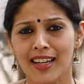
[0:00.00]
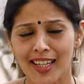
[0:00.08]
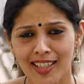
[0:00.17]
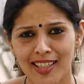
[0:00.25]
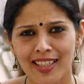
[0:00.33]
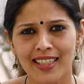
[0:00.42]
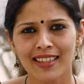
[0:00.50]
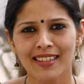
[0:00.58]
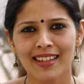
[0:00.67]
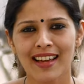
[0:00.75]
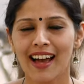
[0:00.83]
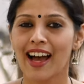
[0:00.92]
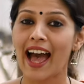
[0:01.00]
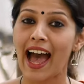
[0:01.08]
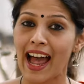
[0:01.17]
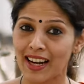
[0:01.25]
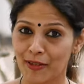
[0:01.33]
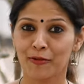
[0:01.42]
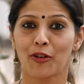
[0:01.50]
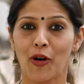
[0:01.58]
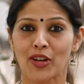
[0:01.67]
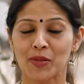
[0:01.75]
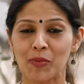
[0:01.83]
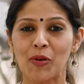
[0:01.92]
learn and of
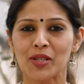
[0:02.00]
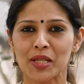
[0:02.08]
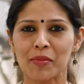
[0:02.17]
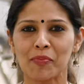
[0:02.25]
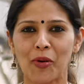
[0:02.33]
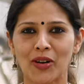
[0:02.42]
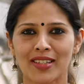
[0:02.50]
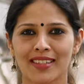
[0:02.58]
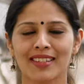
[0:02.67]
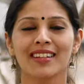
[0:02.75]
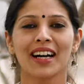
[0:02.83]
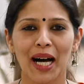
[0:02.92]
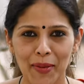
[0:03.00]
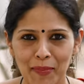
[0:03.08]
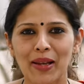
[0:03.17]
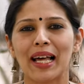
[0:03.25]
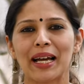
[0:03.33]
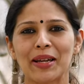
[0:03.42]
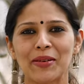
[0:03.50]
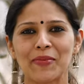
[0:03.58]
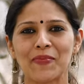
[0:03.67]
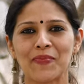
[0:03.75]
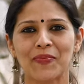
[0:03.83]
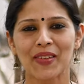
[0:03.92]
course most important apply.
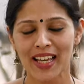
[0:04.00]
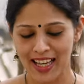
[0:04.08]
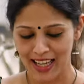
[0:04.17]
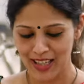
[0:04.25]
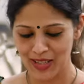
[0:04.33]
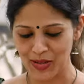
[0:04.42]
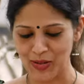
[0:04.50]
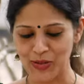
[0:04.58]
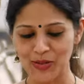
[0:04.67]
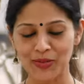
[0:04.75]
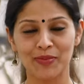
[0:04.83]
So